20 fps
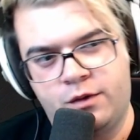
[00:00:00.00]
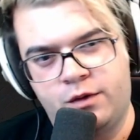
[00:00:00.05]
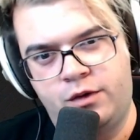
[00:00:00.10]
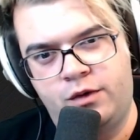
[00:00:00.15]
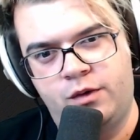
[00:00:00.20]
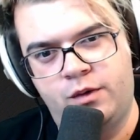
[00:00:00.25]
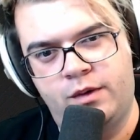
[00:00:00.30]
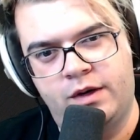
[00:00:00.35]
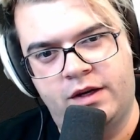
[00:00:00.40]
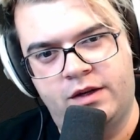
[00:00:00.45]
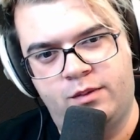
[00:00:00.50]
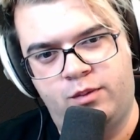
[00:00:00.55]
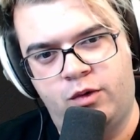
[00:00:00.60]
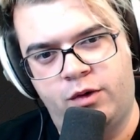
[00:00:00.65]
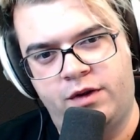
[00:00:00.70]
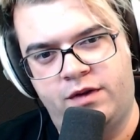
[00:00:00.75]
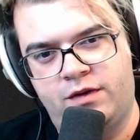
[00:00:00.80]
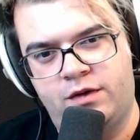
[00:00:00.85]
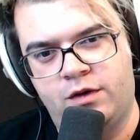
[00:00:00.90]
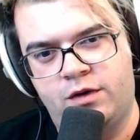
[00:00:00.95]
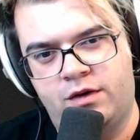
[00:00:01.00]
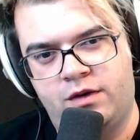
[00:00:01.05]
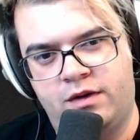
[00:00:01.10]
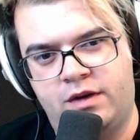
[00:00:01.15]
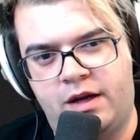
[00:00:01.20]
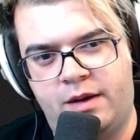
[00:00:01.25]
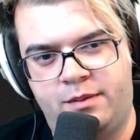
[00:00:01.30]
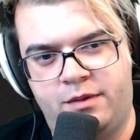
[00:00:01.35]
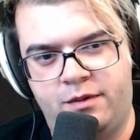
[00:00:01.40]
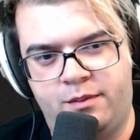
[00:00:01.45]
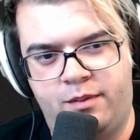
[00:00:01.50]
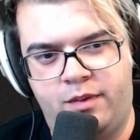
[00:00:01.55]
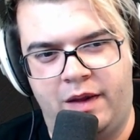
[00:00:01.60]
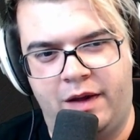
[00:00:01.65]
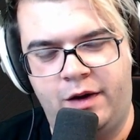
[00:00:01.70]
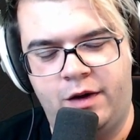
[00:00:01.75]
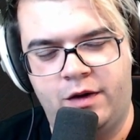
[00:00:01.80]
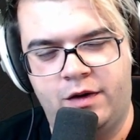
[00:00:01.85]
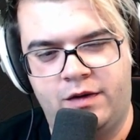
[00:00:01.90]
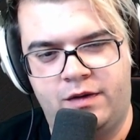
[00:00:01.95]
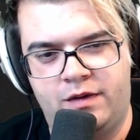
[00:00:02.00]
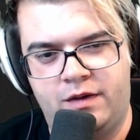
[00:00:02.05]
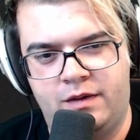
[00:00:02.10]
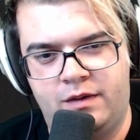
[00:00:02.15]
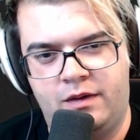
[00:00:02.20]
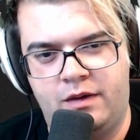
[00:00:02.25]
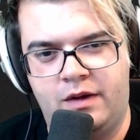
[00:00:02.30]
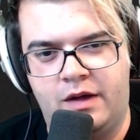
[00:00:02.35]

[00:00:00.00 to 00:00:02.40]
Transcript: or do you exploit certain types of players?